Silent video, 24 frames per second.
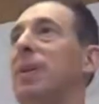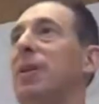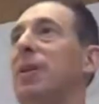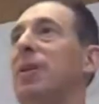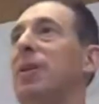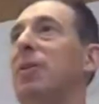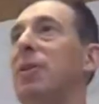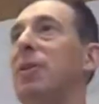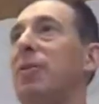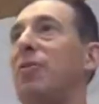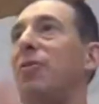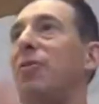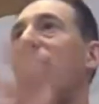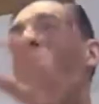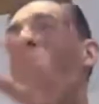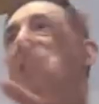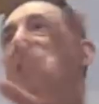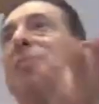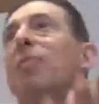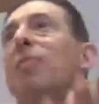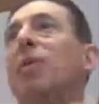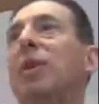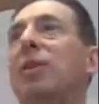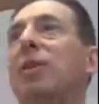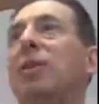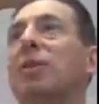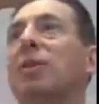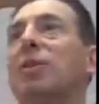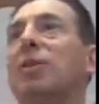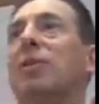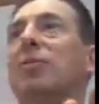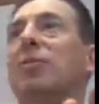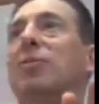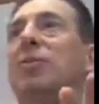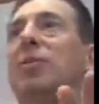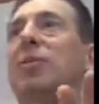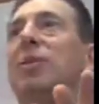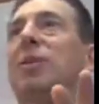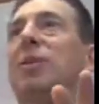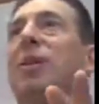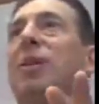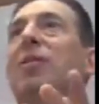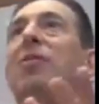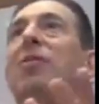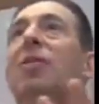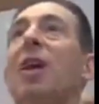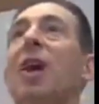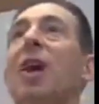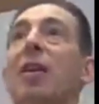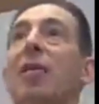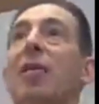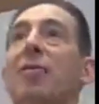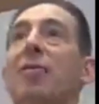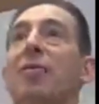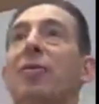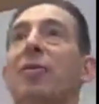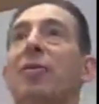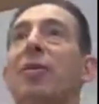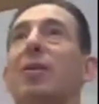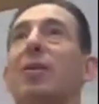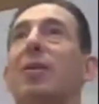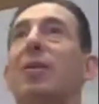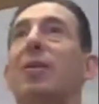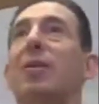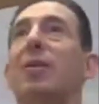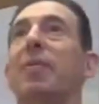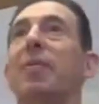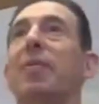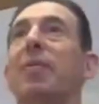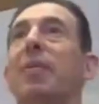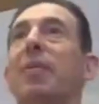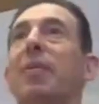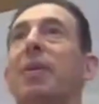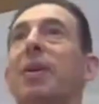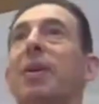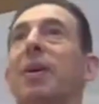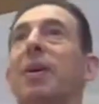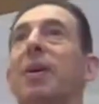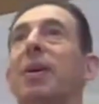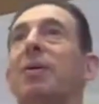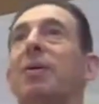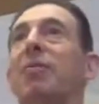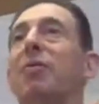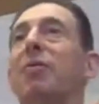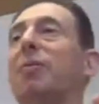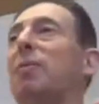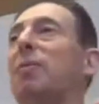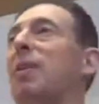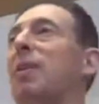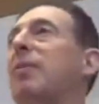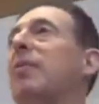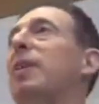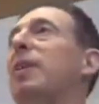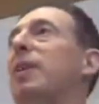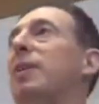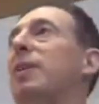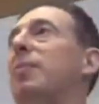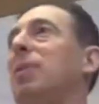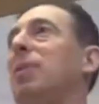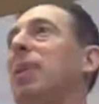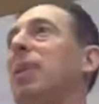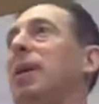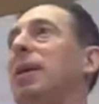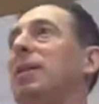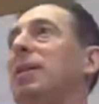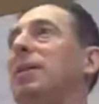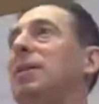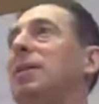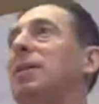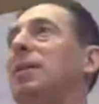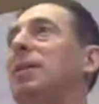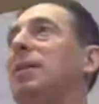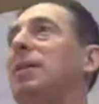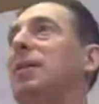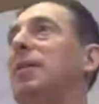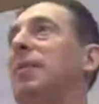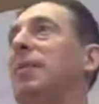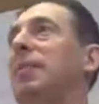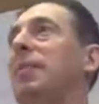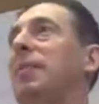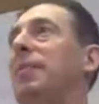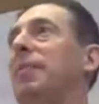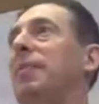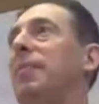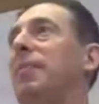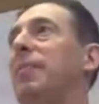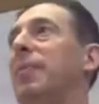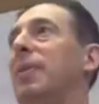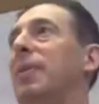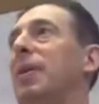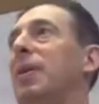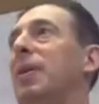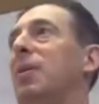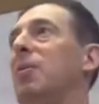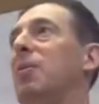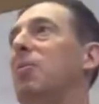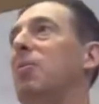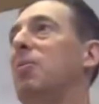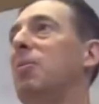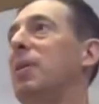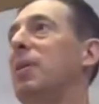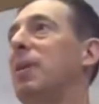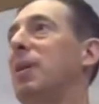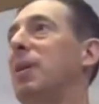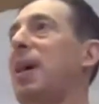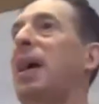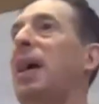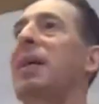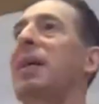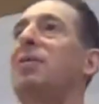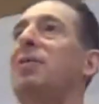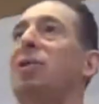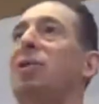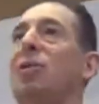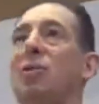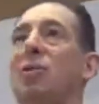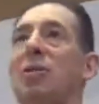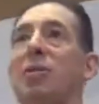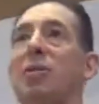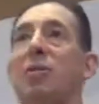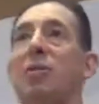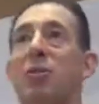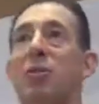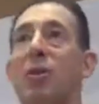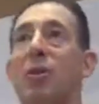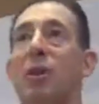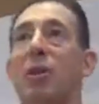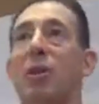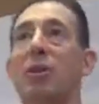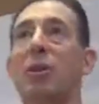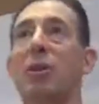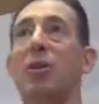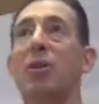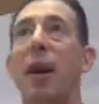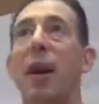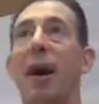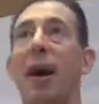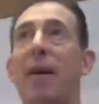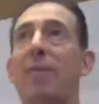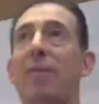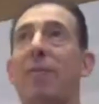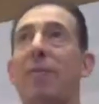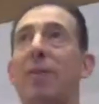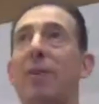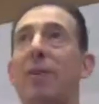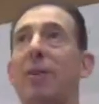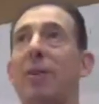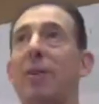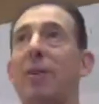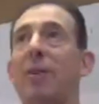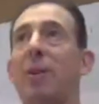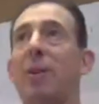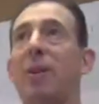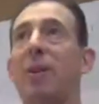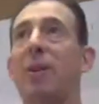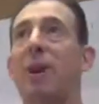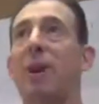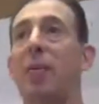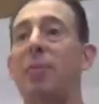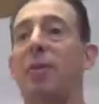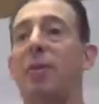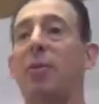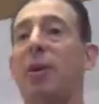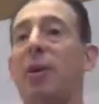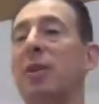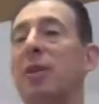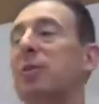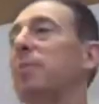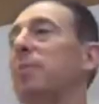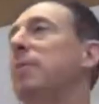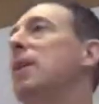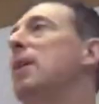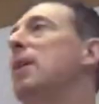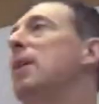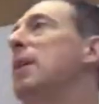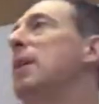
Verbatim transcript: You get 5 more years of life from living in a place with the kind of social infrastructure you have in Auburn Gresham.